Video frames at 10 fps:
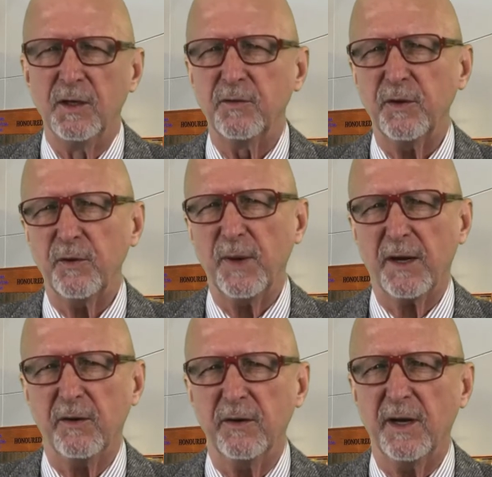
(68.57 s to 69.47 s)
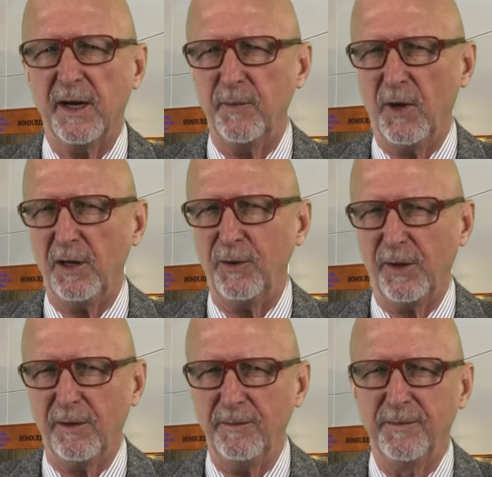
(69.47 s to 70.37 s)
For the record, I am not a
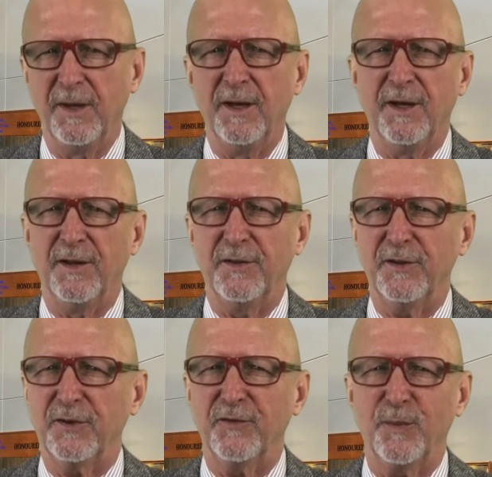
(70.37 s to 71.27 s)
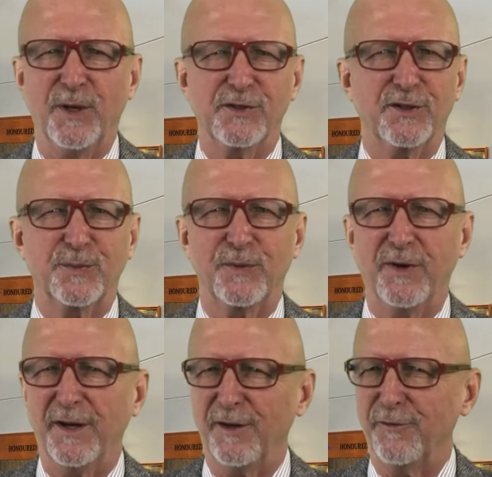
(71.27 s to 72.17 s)
lawyer. This information is
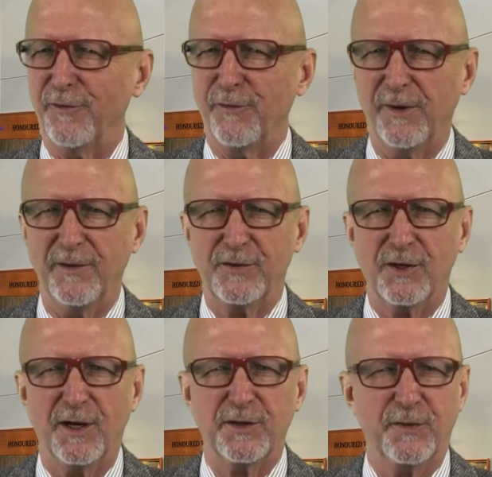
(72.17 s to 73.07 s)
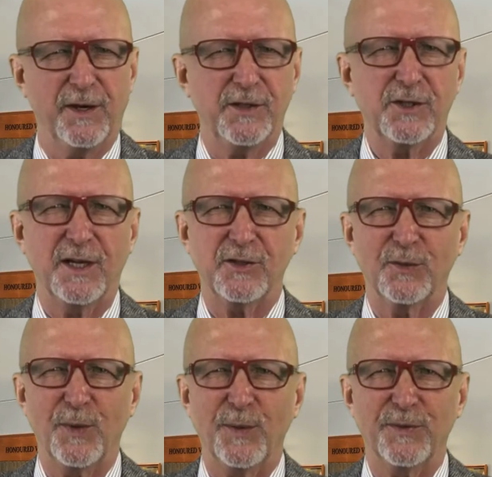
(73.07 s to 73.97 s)
provided free of charge for
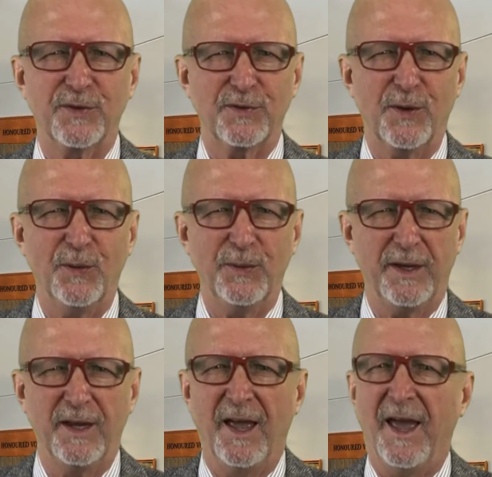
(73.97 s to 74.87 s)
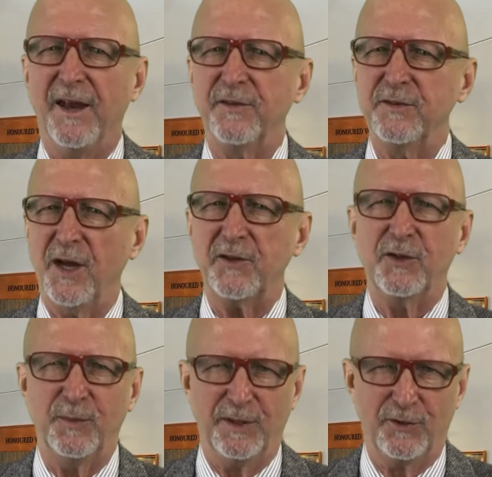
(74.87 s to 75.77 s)
educational purposes only and is not
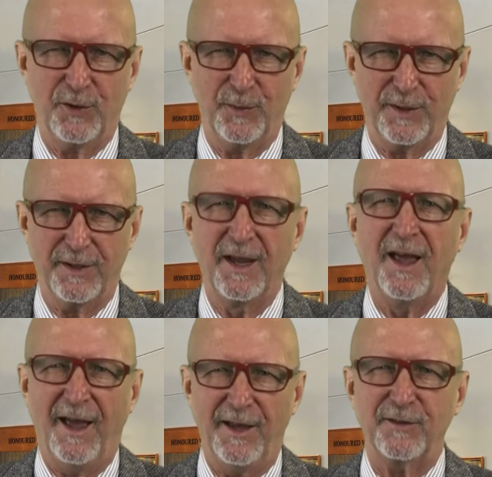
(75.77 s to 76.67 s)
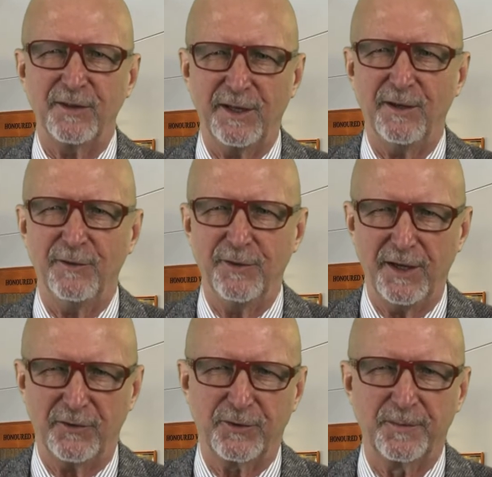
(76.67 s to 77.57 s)
to be interpreted as legal
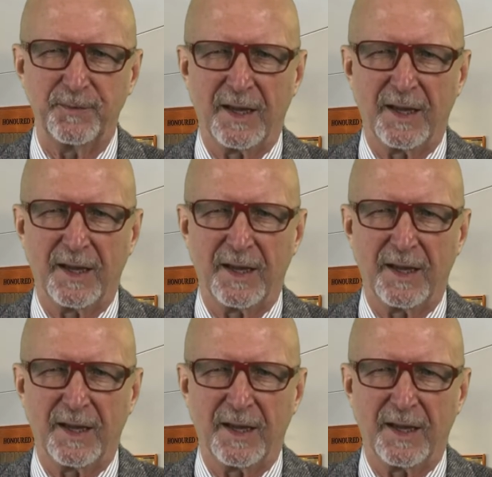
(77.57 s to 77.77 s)
advice.